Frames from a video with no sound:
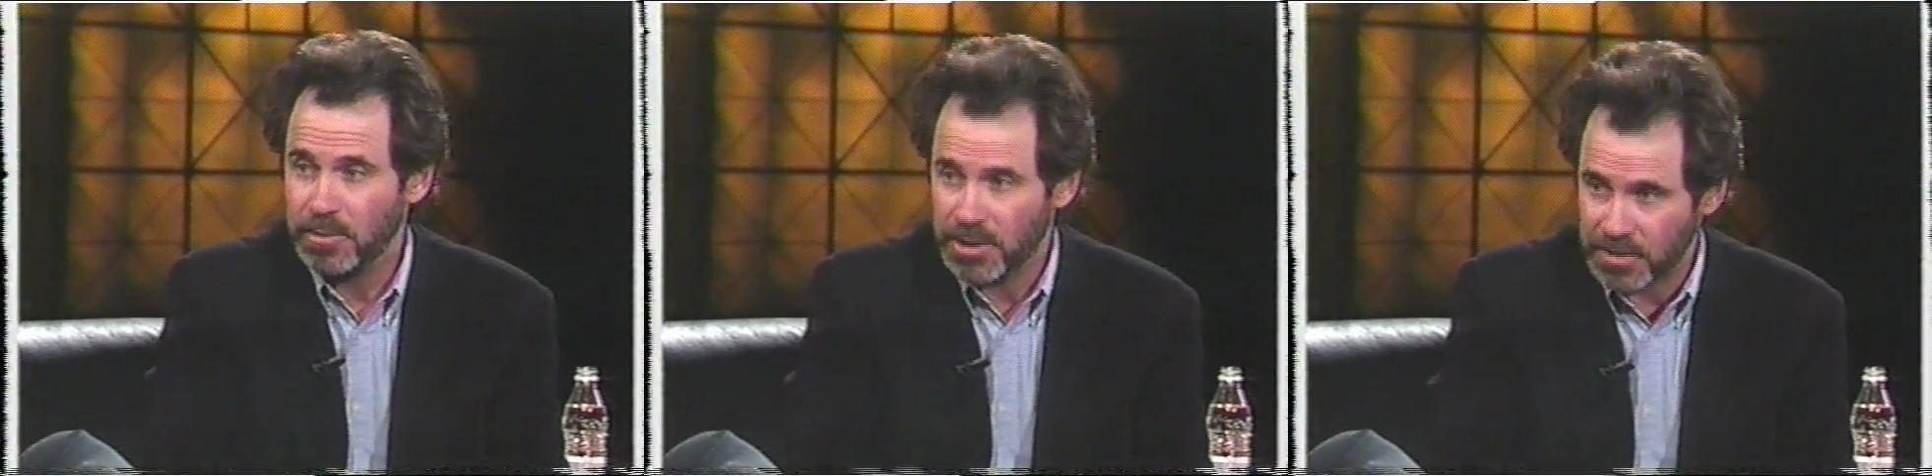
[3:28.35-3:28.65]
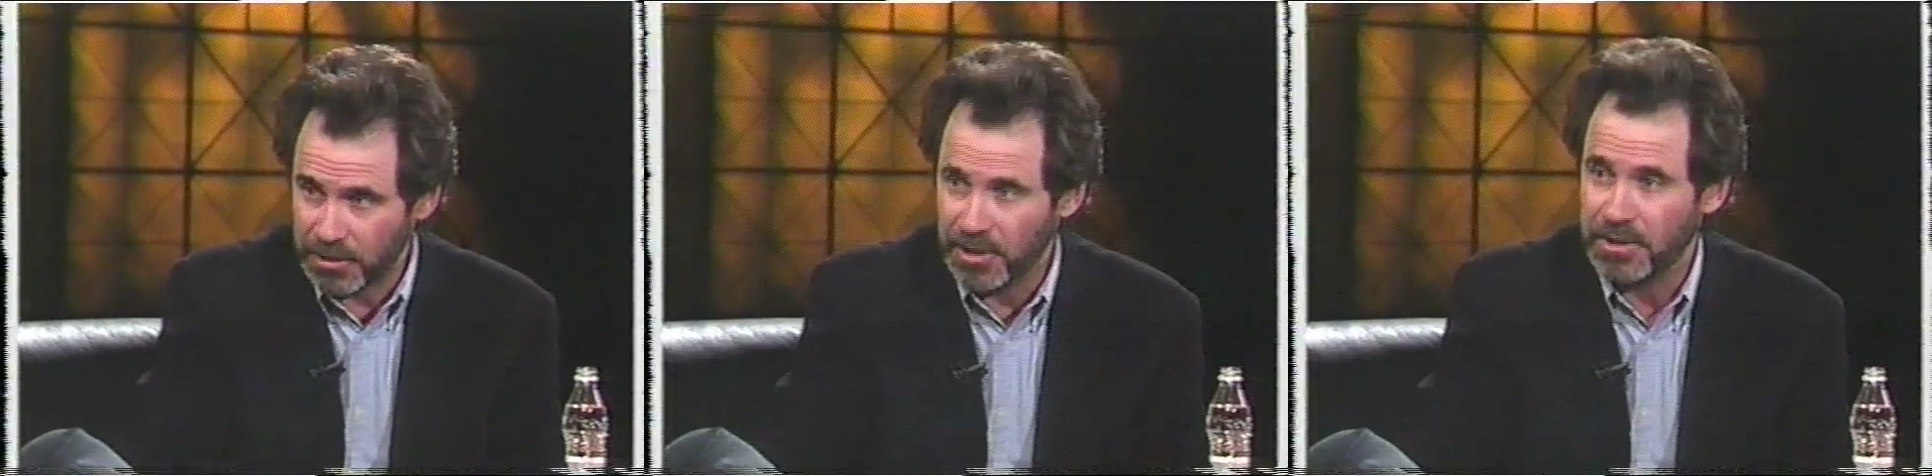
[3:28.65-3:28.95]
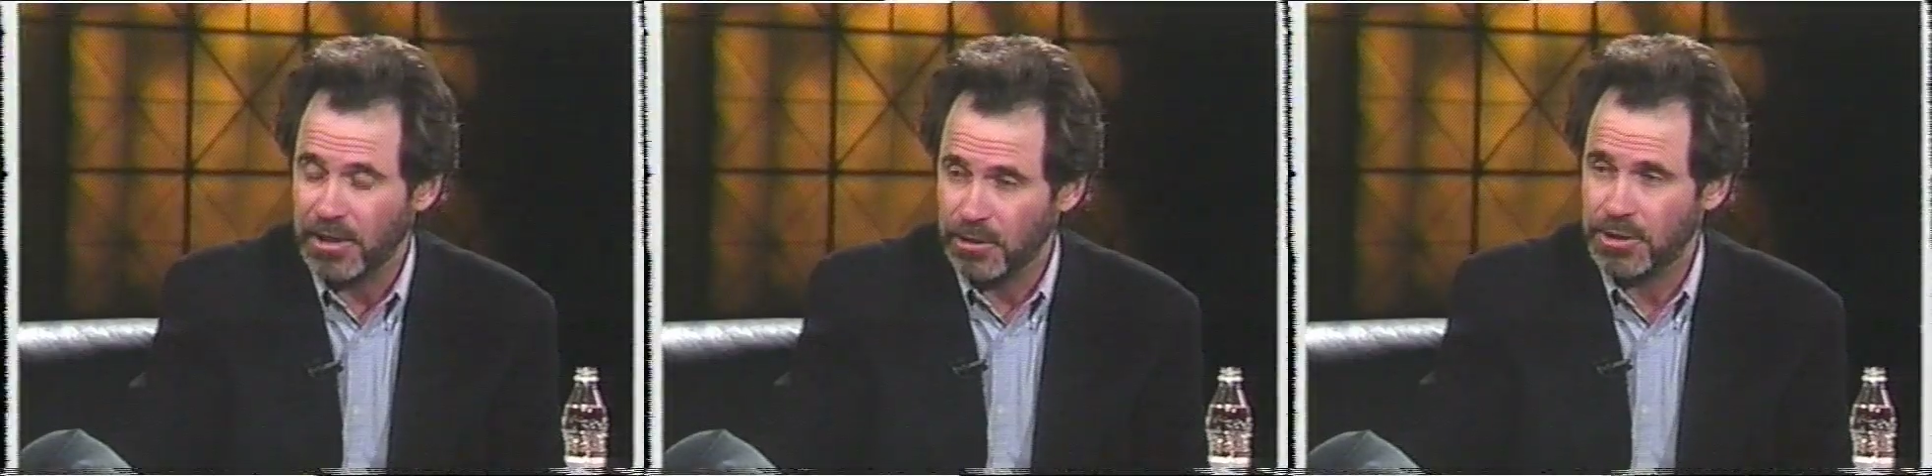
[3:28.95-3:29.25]
because I think
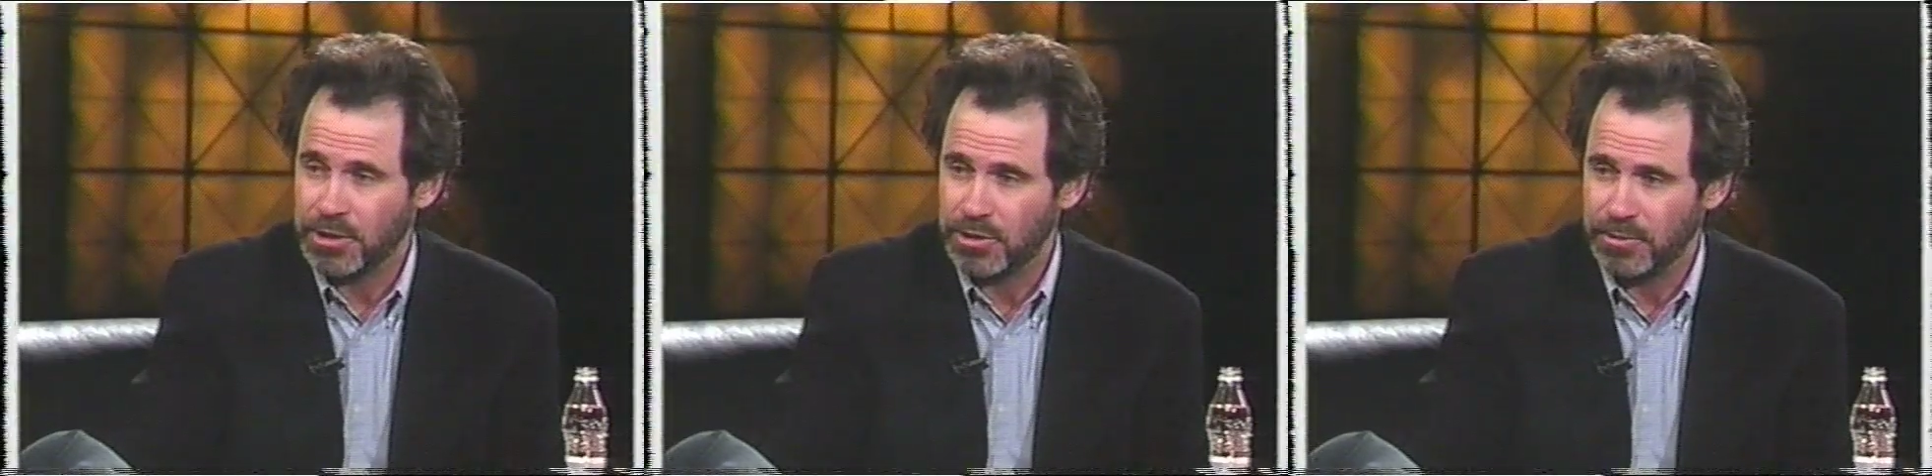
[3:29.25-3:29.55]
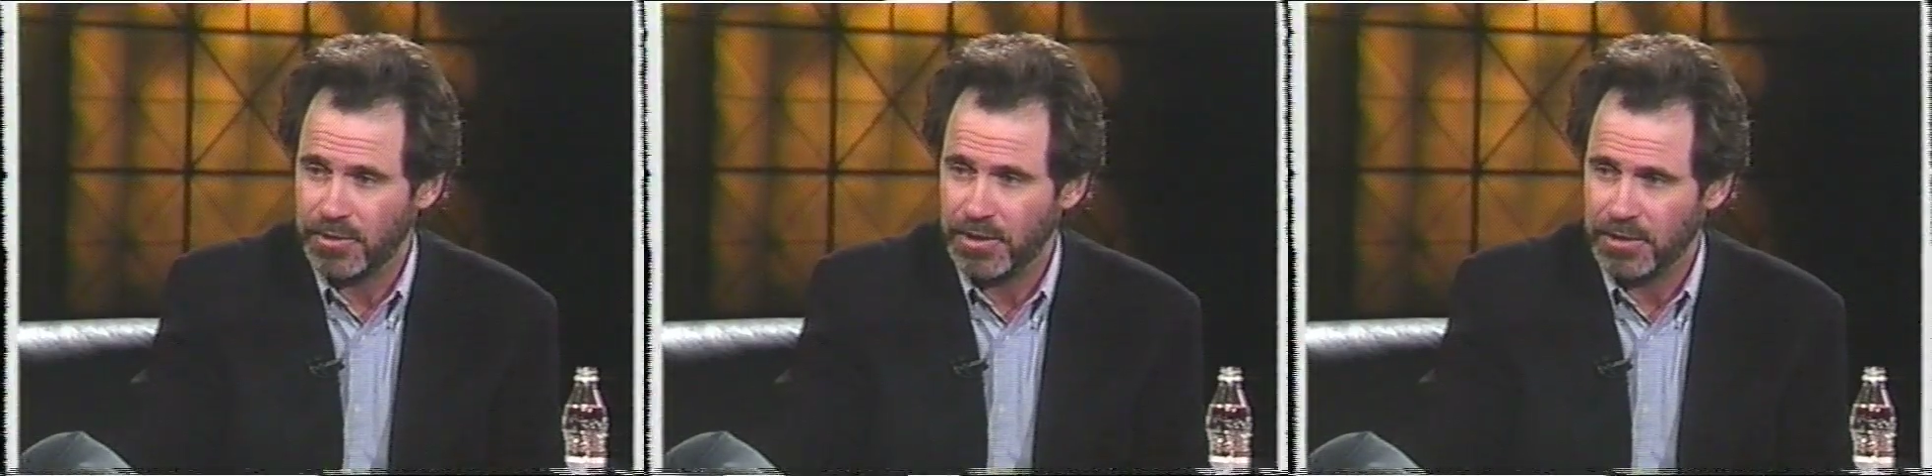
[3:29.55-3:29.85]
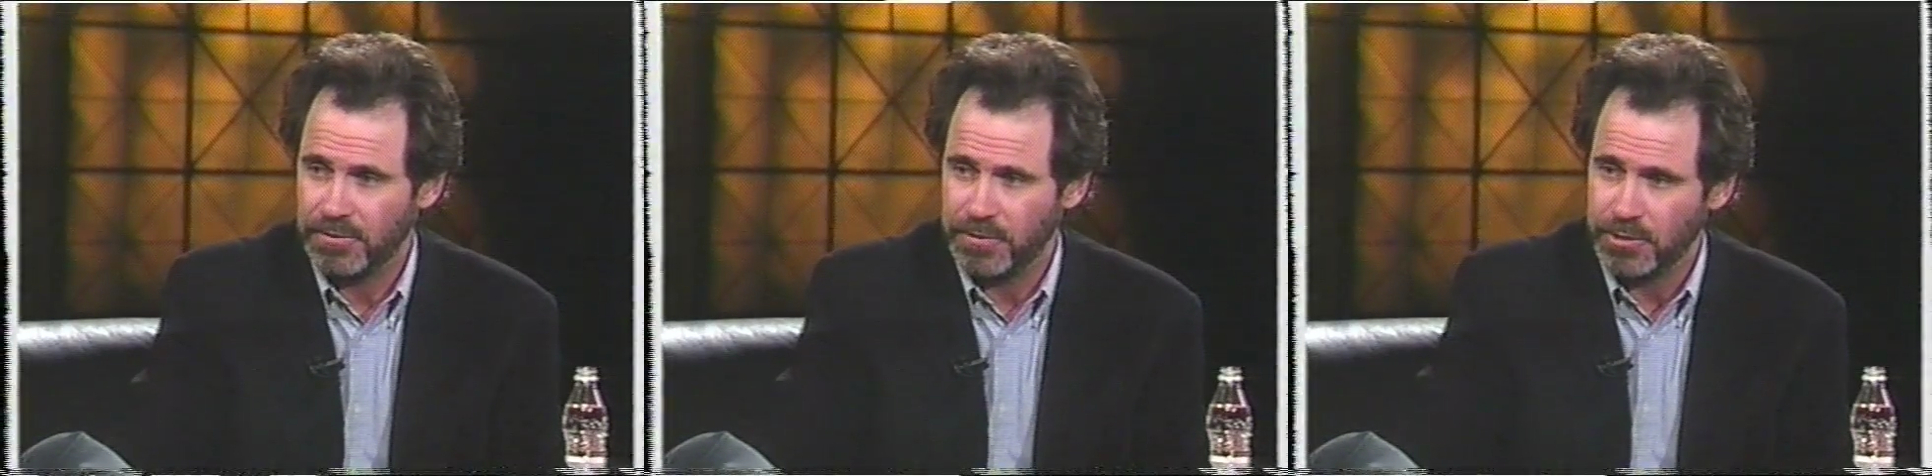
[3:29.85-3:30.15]
they look at you and
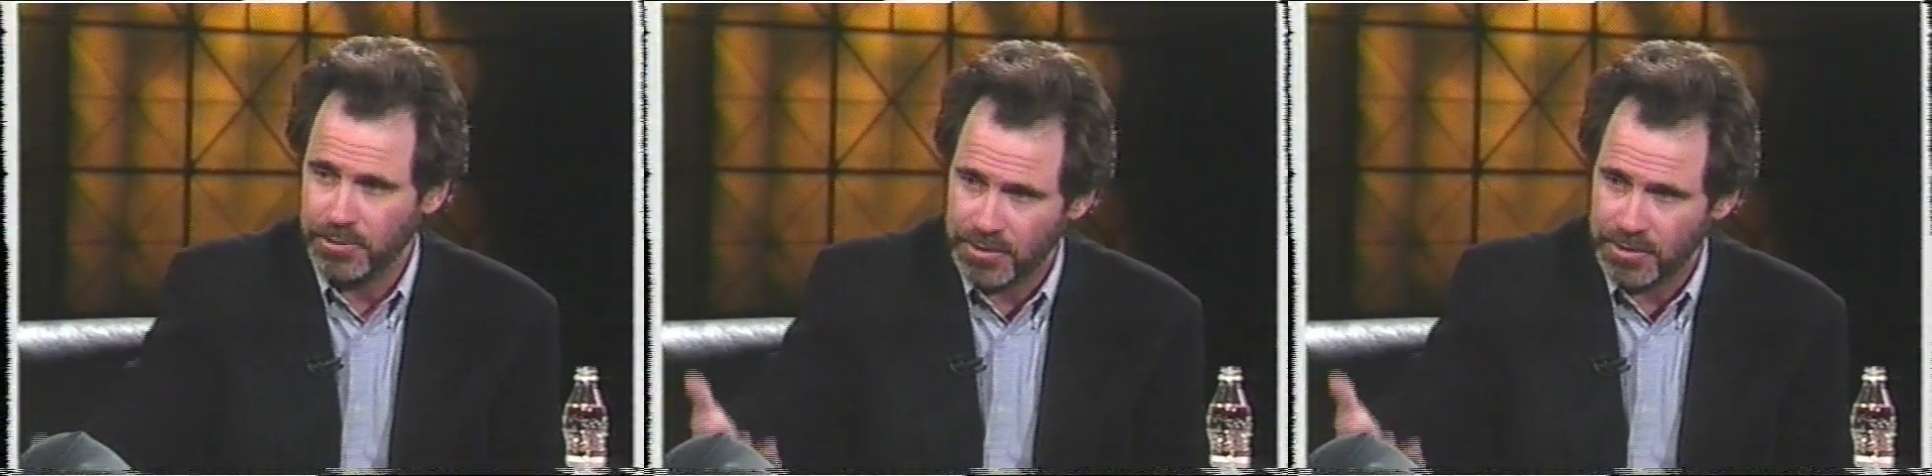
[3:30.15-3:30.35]
think of you